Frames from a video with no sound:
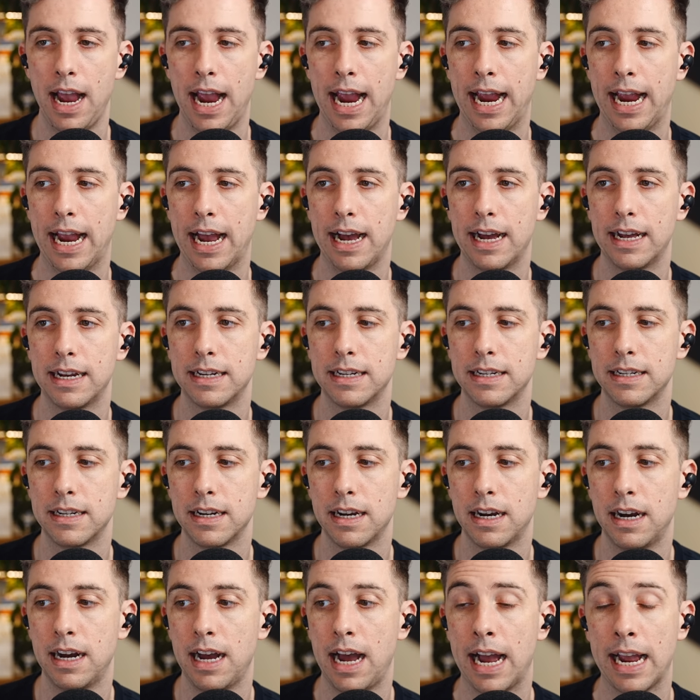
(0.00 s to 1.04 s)
And
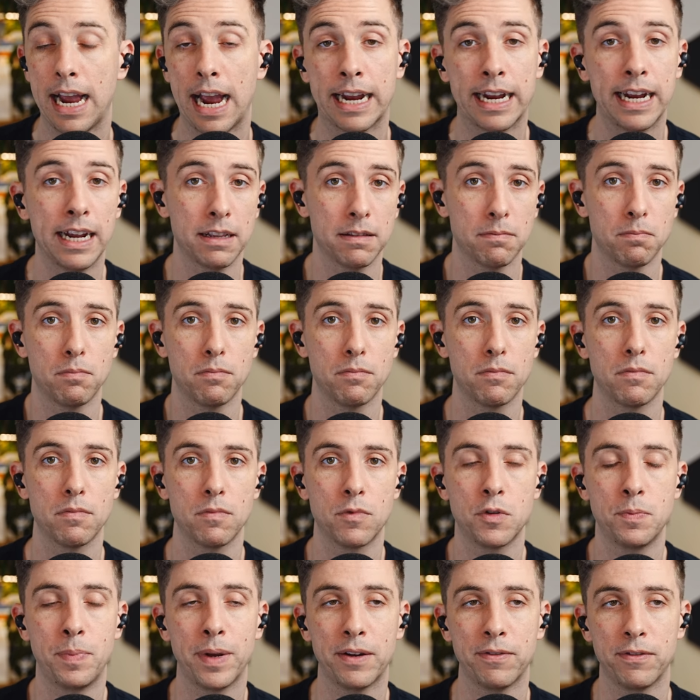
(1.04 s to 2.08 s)
uh, I, I can't
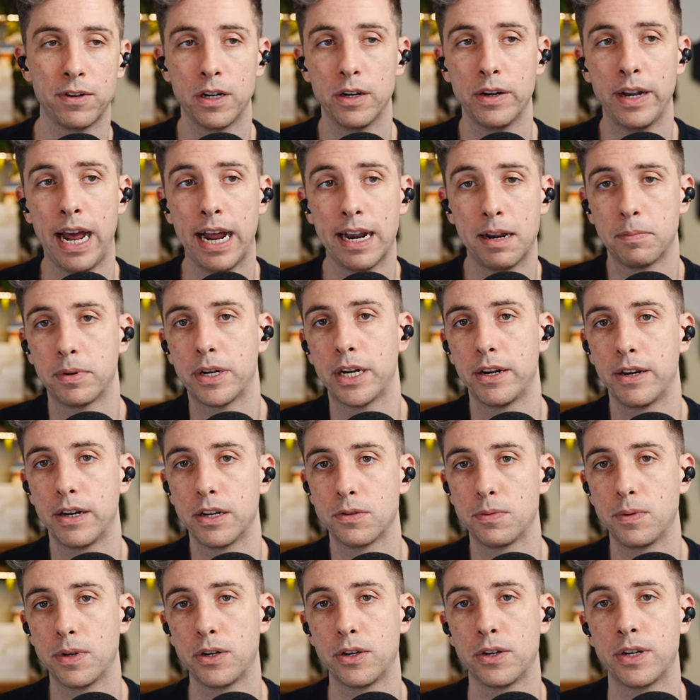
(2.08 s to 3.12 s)
speak for you, Dad. I'm
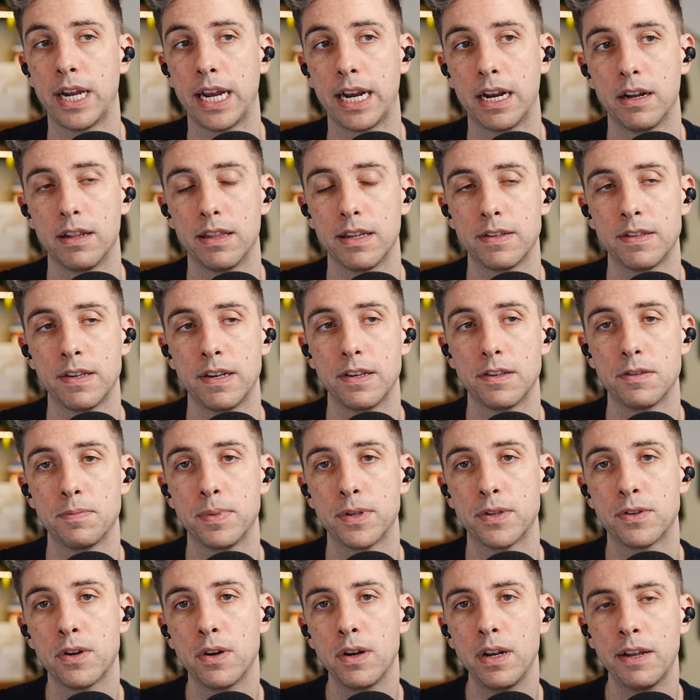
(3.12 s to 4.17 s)
curious what your take on this is,
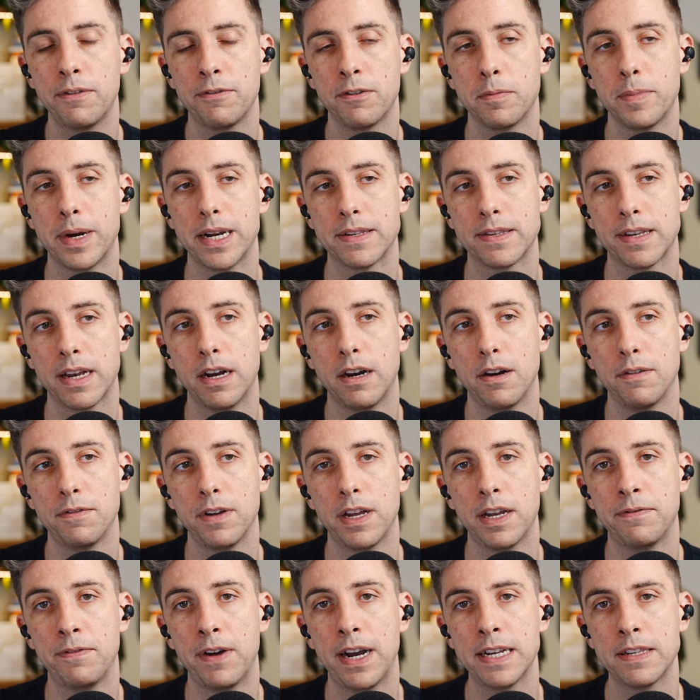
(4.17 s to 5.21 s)
but certainly for myself,
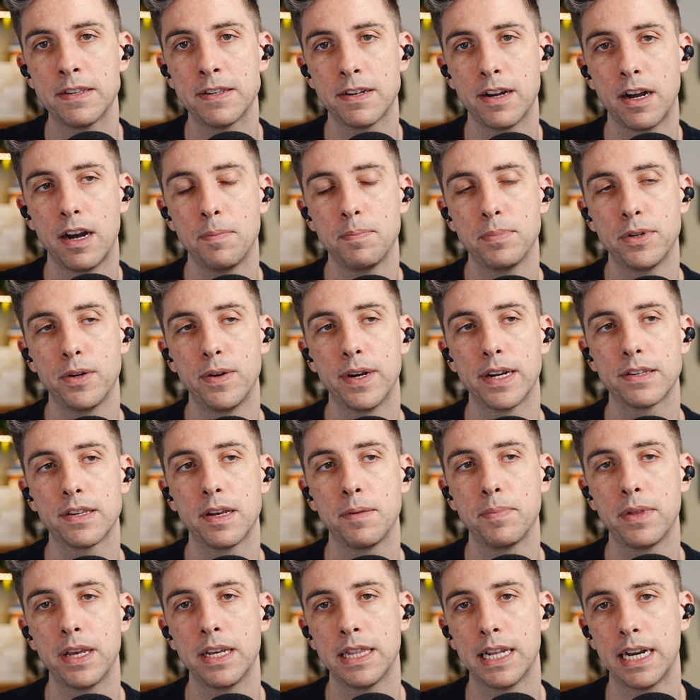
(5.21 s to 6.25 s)
if I stop doing
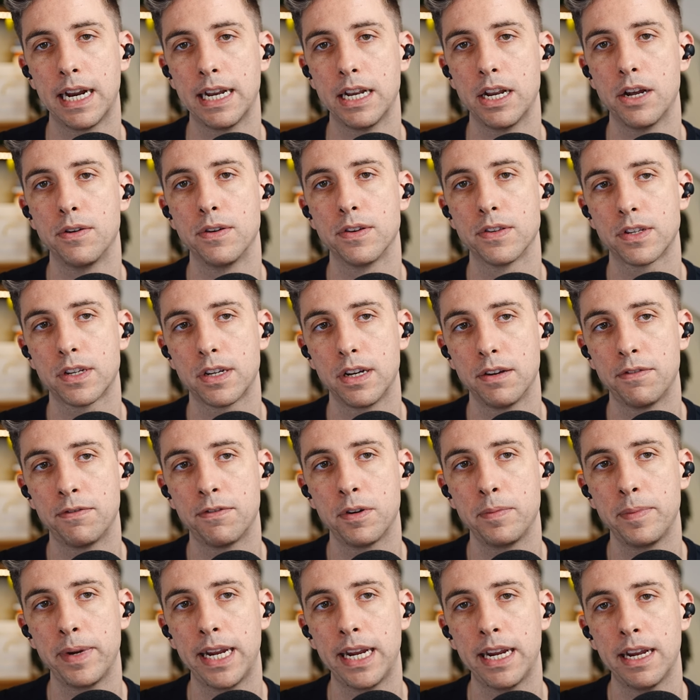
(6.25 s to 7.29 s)
something that I know is good
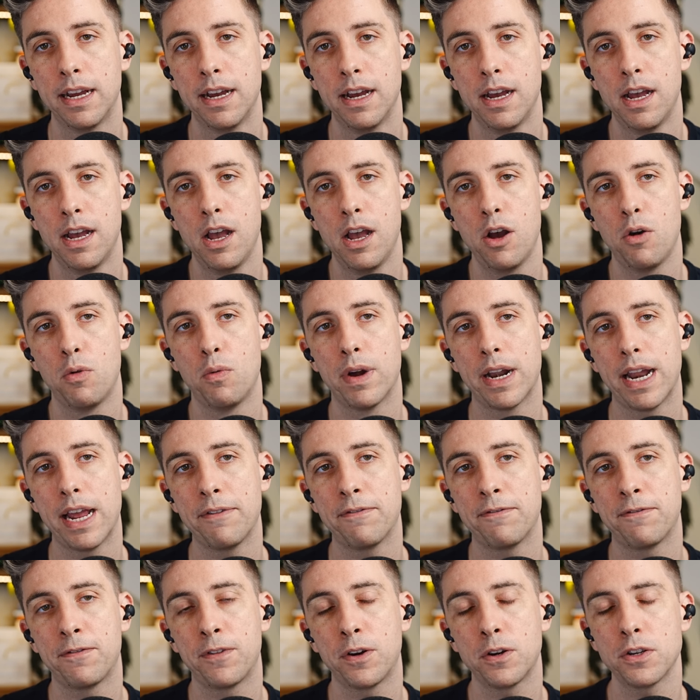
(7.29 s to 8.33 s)
for me, when I
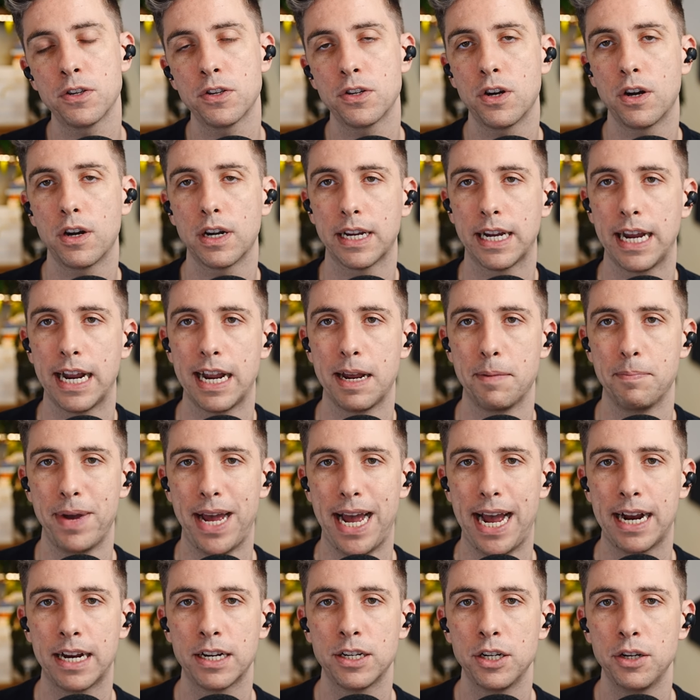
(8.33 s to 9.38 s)
first start getting
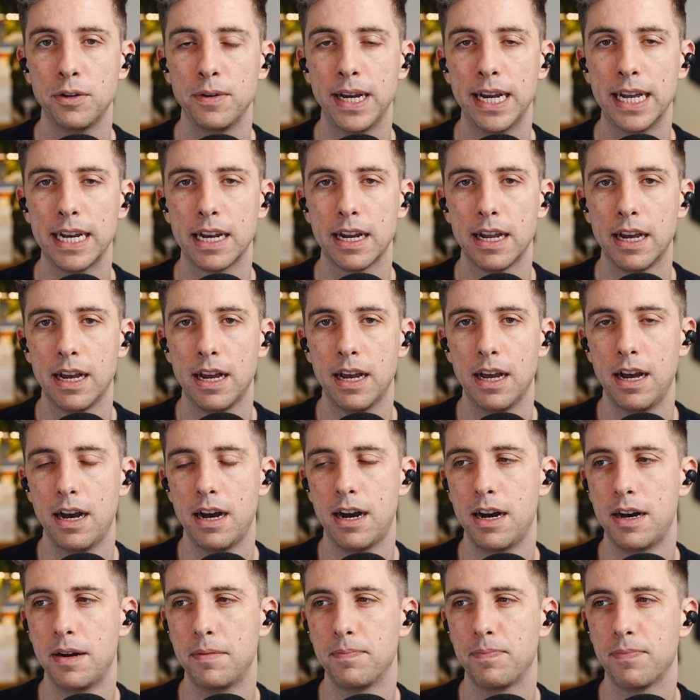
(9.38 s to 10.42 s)
back to it,
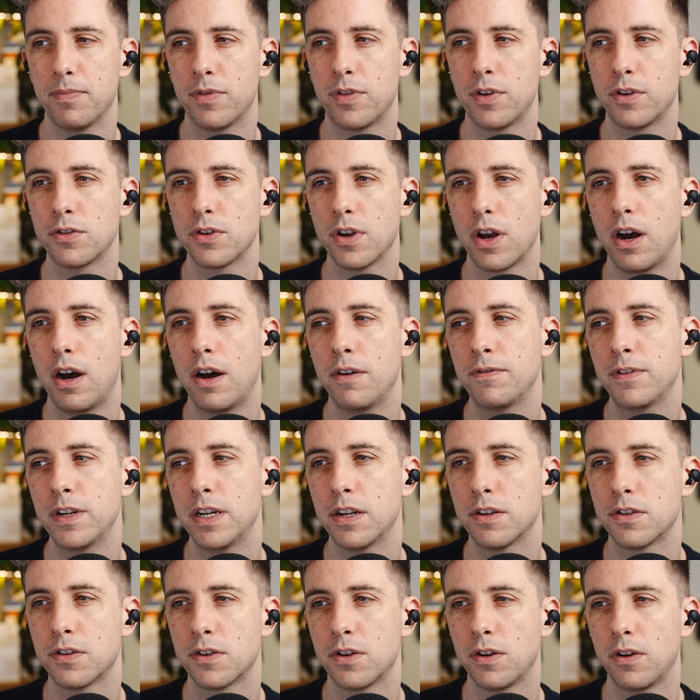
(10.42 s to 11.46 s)
um, there's
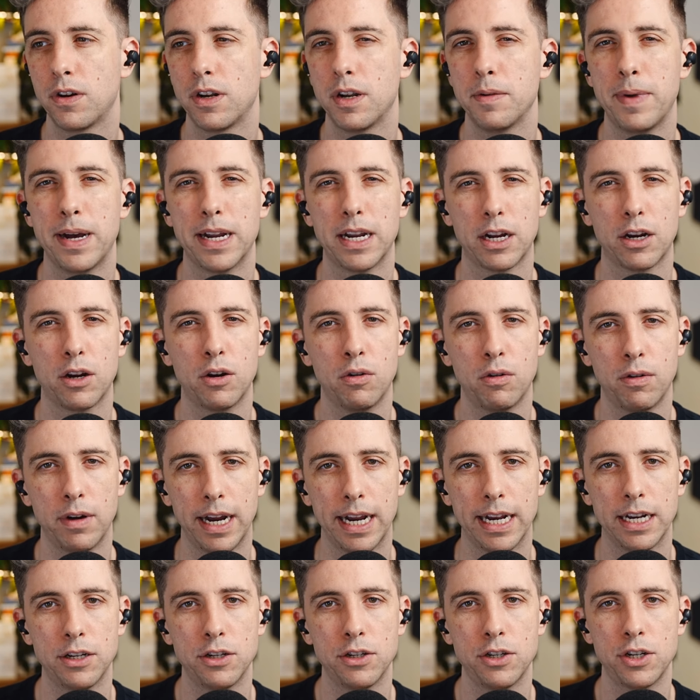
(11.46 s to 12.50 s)
often a certain amount of
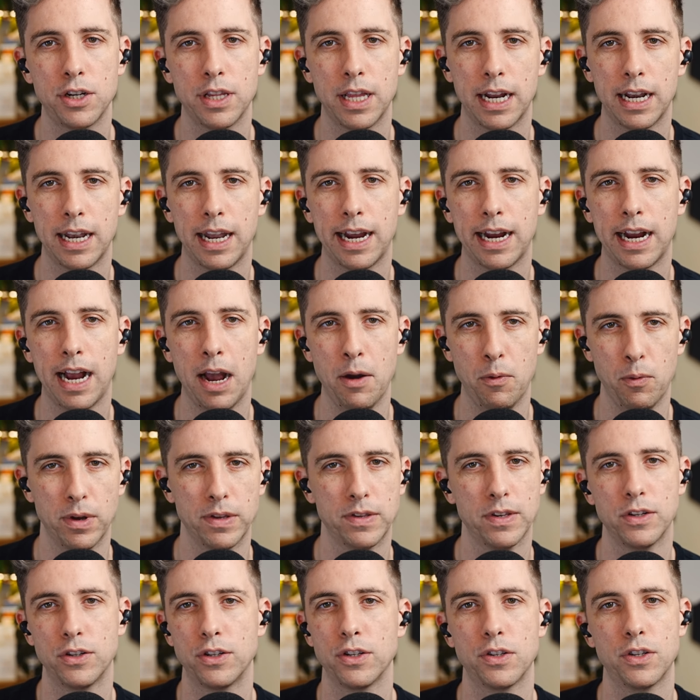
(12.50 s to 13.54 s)
cringe that like I
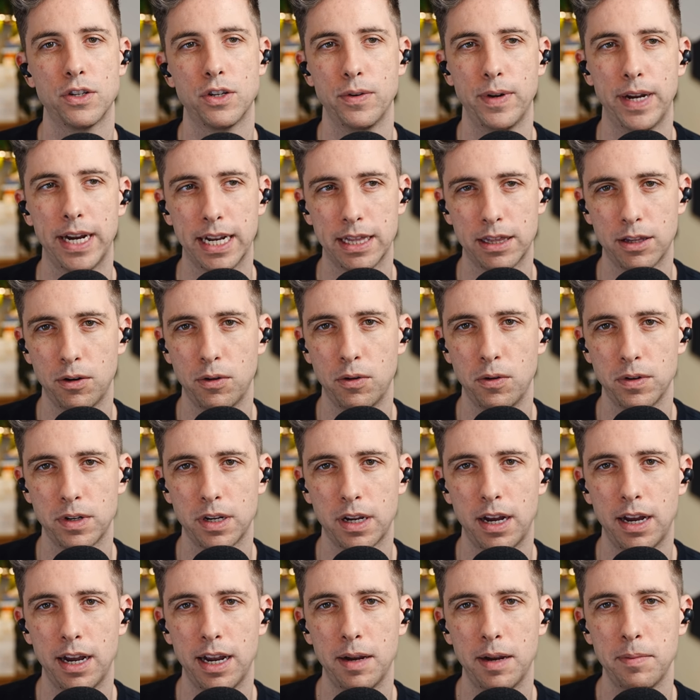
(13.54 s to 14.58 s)
wasn't just doing it the whole
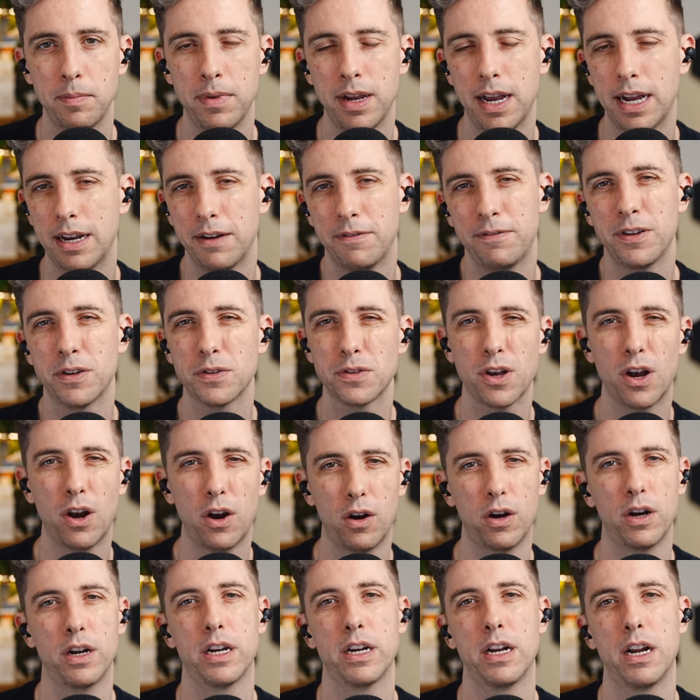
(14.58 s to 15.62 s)
time, and it feels
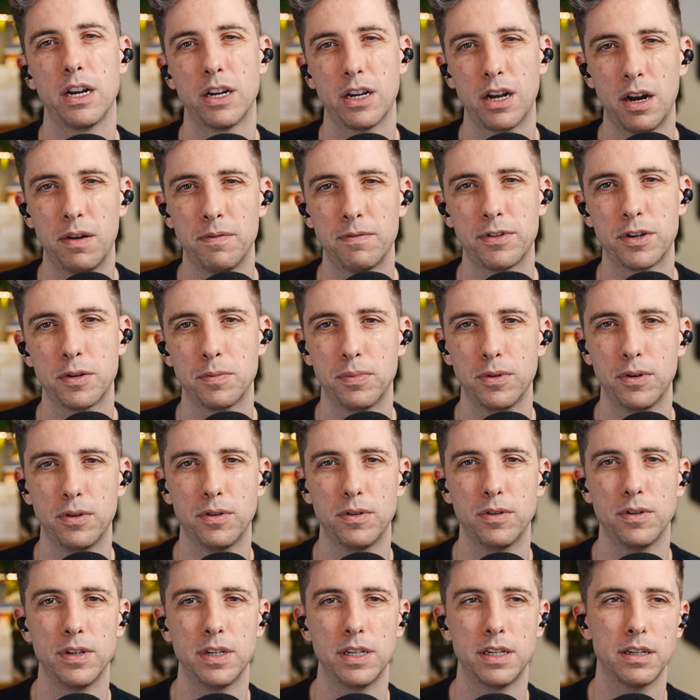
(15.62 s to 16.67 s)
hard and
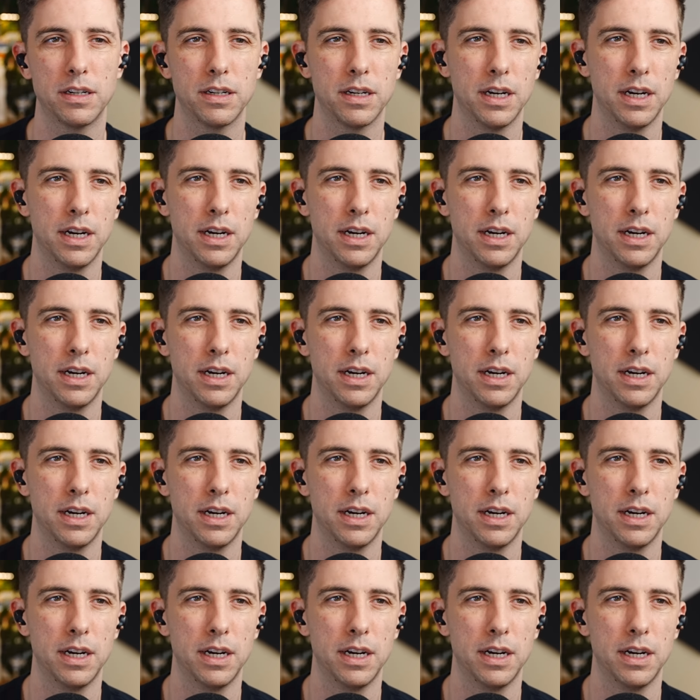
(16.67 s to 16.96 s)
uncomfortable, and